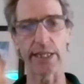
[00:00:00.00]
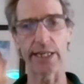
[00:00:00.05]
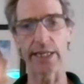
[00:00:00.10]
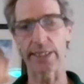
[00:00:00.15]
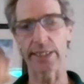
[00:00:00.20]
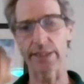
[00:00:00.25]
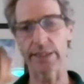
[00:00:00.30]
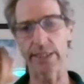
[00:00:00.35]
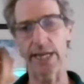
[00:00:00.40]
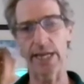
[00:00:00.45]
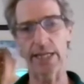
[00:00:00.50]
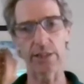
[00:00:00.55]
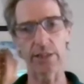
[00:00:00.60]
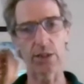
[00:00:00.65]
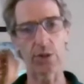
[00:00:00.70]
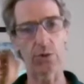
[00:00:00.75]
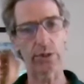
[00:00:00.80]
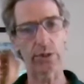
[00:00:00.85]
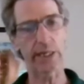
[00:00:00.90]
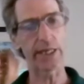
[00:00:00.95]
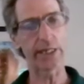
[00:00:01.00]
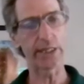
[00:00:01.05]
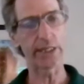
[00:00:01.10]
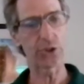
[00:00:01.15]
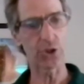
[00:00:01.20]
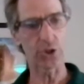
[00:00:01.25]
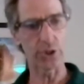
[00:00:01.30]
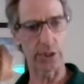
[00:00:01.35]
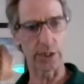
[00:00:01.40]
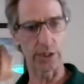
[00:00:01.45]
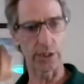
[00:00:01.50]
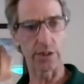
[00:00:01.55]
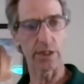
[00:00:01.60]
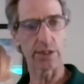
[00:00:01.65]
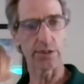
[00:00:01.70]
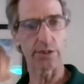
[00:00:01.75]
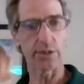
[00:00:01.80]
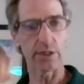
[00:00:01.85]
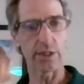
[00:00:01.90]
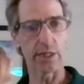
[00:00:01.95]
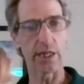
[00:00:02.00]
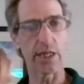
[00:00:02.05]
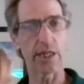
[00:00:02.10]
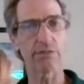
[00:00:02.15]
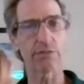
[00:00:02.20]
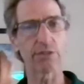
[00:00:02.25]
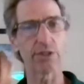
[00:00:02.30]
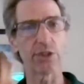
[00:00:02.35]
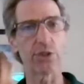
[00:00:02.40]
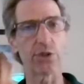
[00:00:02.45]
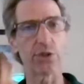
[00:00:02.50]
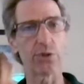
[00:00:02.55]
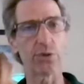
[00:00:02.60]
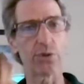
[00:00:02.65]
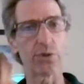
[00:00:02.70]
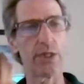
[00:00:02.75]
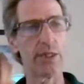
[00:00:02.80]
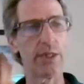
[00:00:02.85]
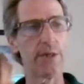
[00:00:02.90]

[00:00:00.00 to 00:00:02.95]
at that location on Hudson Avenue.